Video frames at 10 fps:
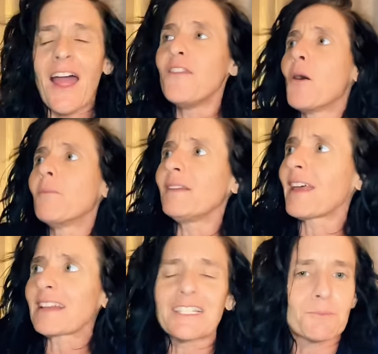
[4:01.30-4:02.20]
And then,
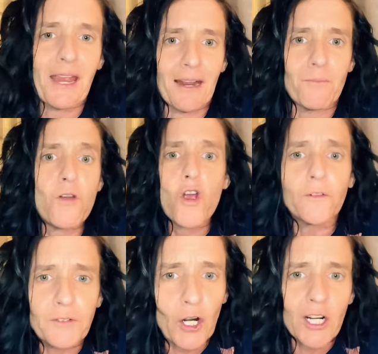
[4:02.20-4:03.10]
like, this man
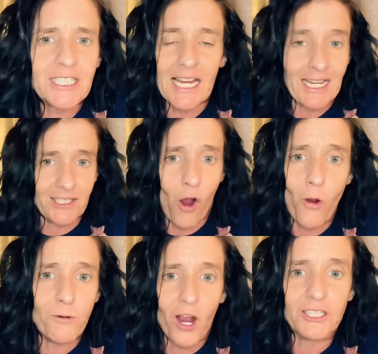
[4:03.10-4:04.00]
moved her to his
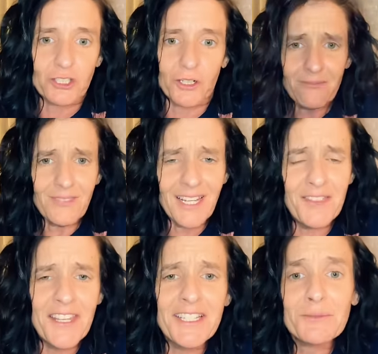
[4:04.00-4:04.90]
home country
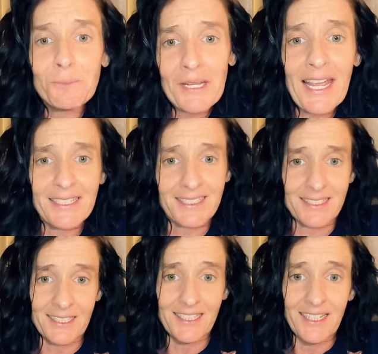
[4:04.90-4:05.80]
and then he's
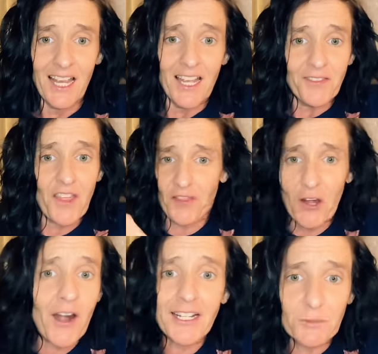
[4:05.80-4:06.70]
pissed that
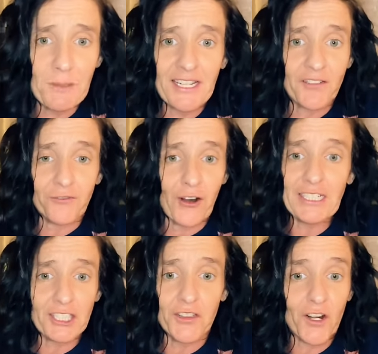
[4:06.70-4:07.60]
they're not speaking
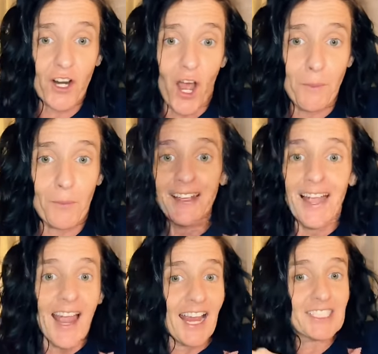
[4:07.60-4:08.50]
French in their couple.
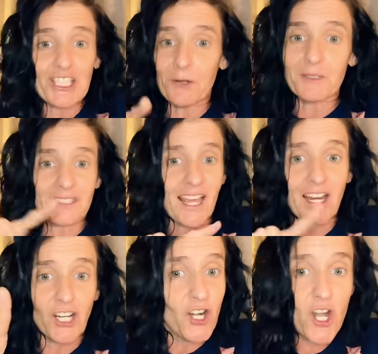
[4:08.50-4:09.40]
And she was
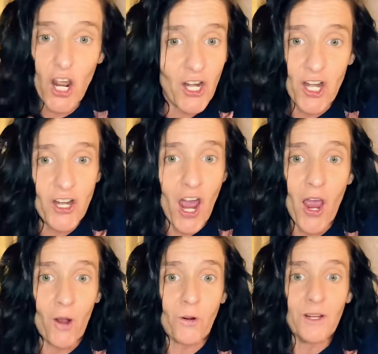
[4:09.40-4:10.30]
like, No, no, no,
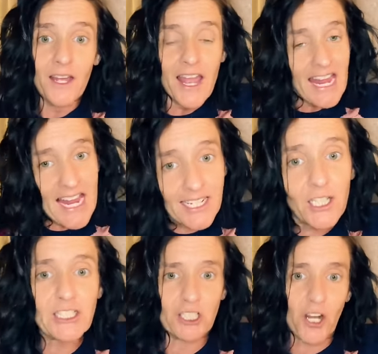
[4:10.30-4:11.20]
no.
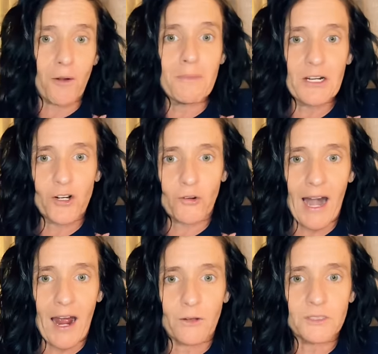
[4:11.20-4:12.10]
English is our middle
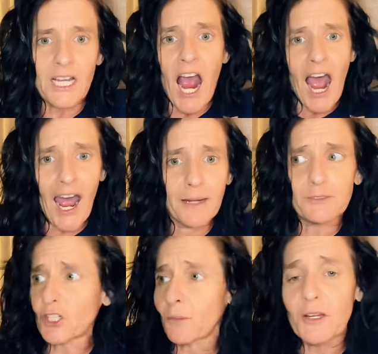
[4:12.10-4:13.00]
ground. I'm
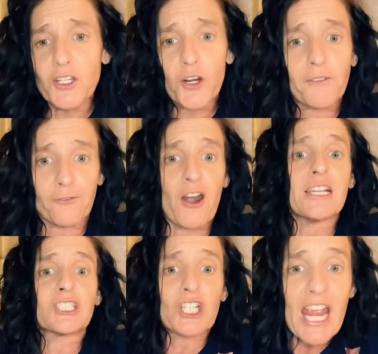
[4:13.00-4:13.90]
German, you're
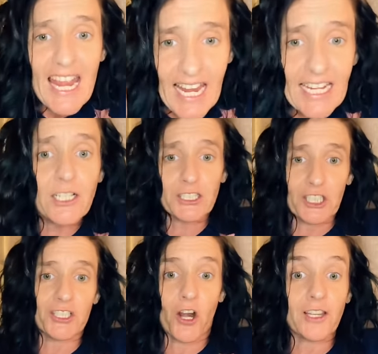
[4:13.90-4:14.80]
French. English
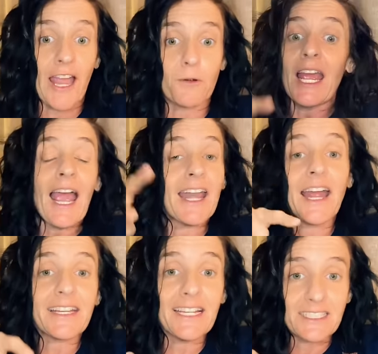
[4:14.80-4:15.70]
is our language. And
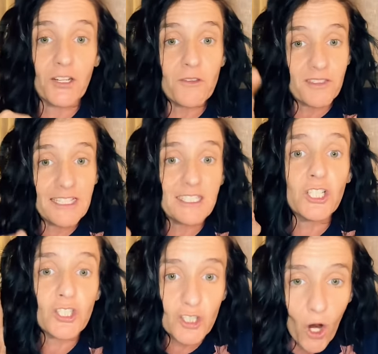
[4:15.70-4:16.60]
I can't tell you, this
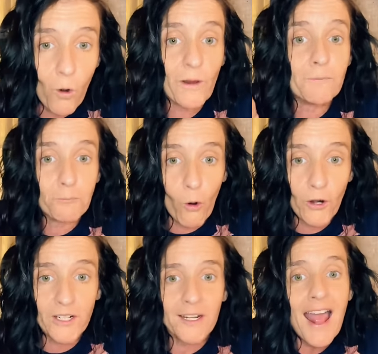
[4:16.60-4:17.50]
is so
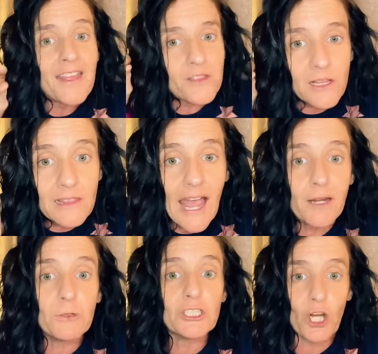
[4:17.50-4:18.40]
important. The
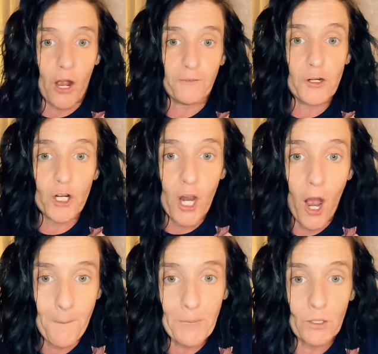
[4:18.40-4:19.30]
language of your
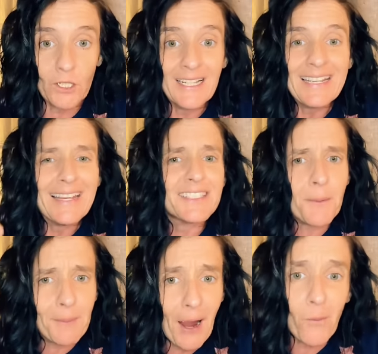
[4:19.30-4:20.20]
couple is
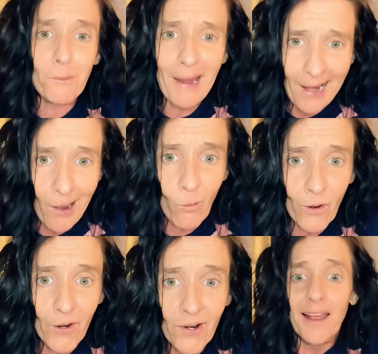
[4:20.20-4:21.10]
about
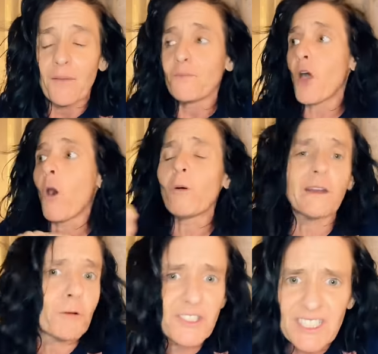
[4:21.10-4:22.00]
power. No one
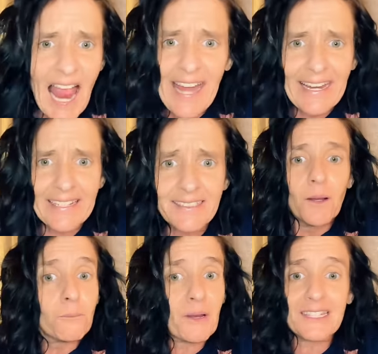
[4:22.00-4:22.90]
will say it,
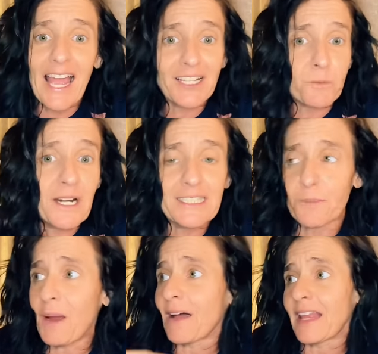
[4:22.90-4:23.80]
but that's what it's
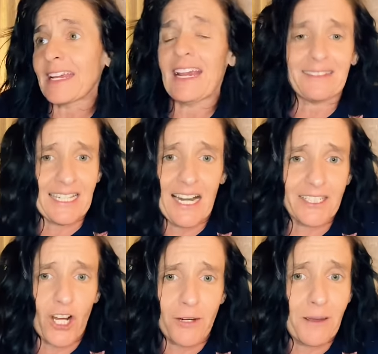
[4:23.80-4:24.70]
about. Like Anthony and I
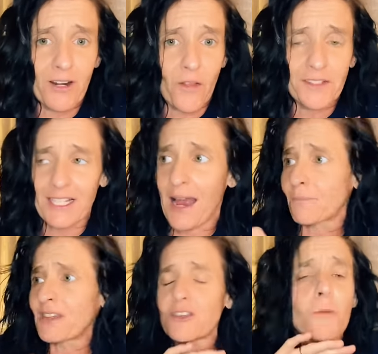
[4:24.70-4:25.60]
talk about it all the
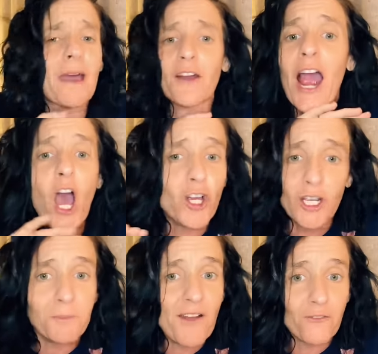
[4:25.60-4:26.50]
time. No matter how
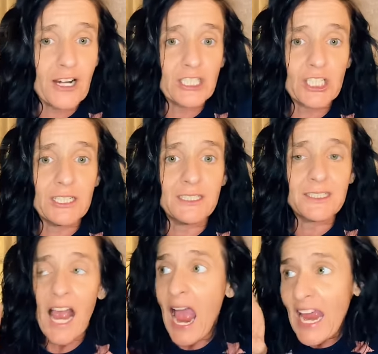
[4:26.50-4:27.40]
good my French
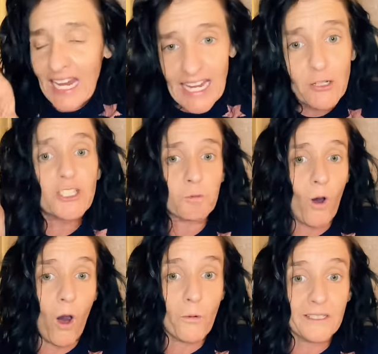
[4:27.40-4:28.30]
is, English will
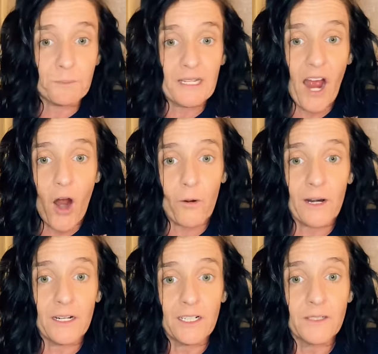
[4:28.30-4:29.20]
always be
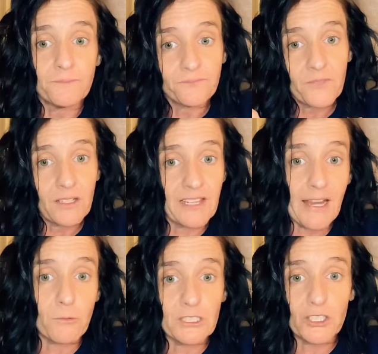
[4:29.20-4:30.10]
our
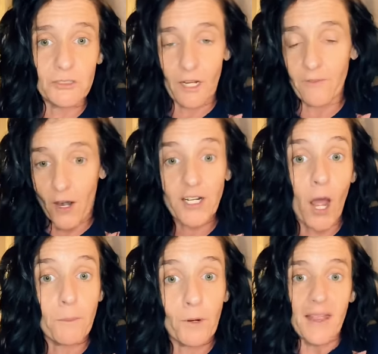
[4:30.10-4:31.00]
language of our
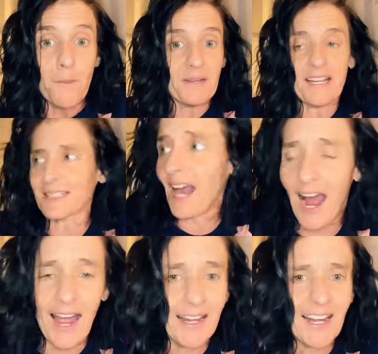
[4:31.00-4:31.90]
couple. Because
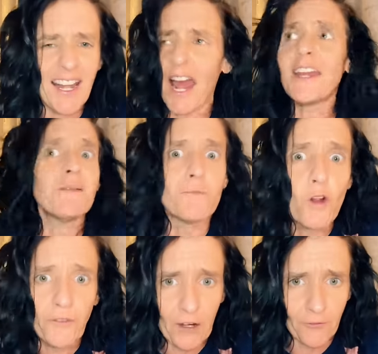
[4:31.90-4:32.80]
I, and I didn't
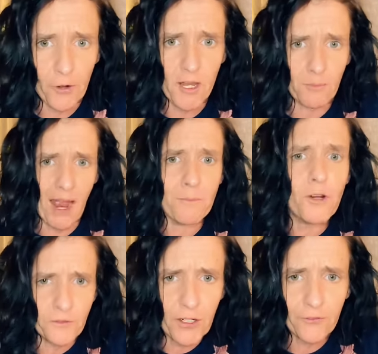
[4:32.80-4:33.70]
move here for him, I
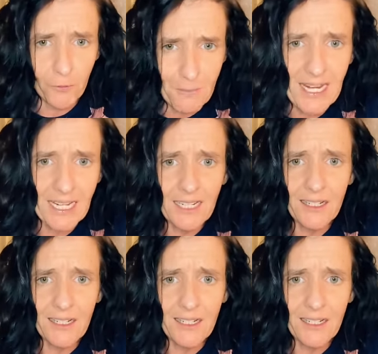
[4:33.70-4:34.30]
moved here for me.